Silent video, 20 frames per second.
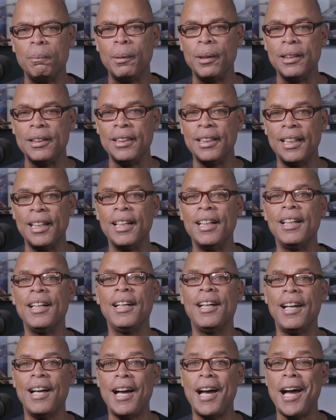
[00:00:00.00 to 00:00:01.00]
But yeah,
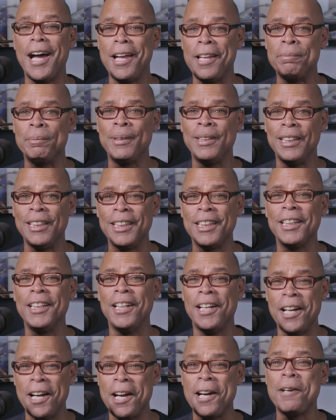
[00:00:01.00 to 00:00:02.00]
I'm thinking
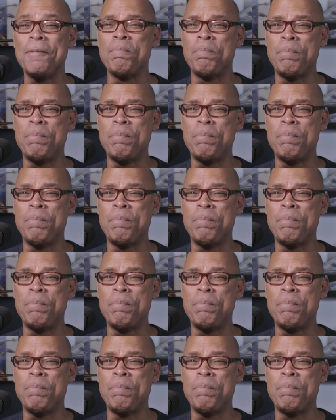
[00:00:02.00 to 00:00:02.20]
I'm